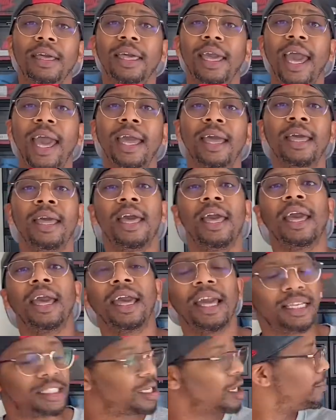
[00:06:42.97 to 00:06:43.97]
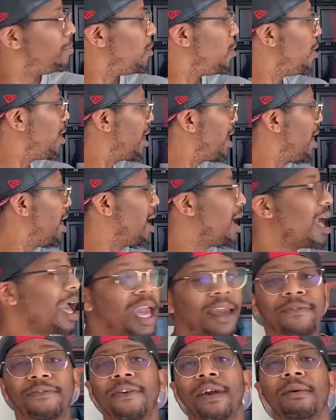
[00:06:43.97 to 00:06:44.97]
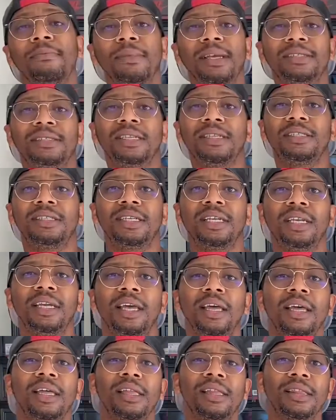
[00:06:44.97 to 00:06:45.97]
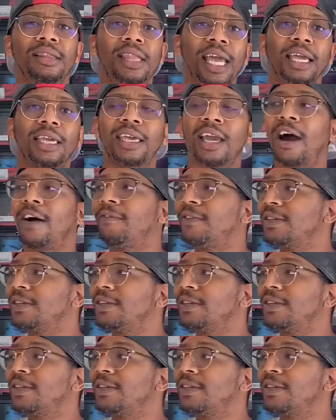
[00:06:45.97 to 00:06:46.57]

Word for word: at. It's your boy, Hey Fam Measly G. Thank y'all for